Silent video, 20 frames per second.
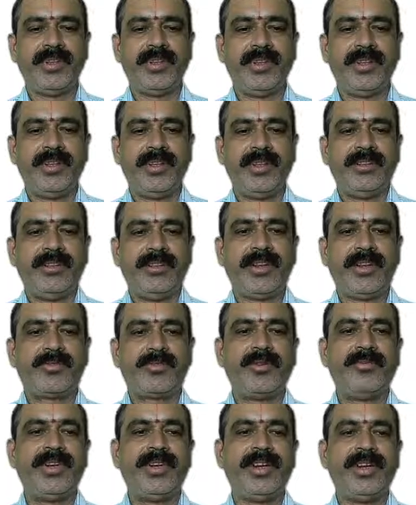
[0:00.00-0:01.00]
There are
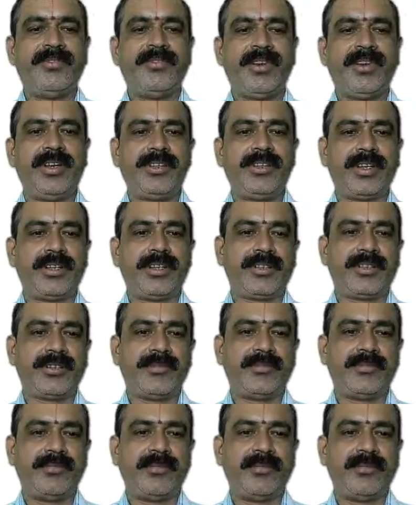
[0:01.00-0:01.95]
so many differences,